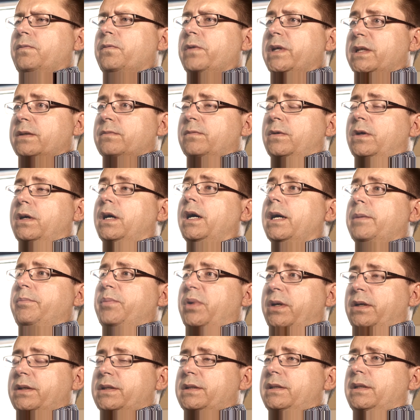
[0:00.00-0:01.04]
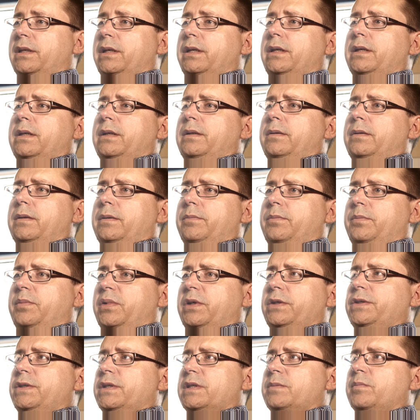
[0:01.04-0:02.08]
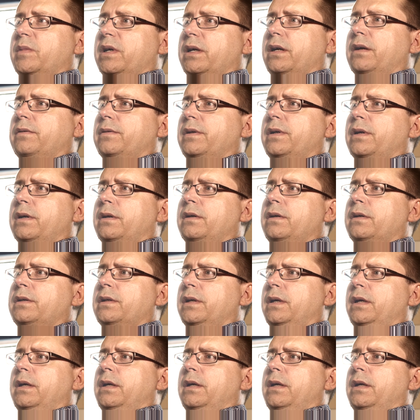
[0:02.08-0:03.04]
the reason why I personally purchased my own card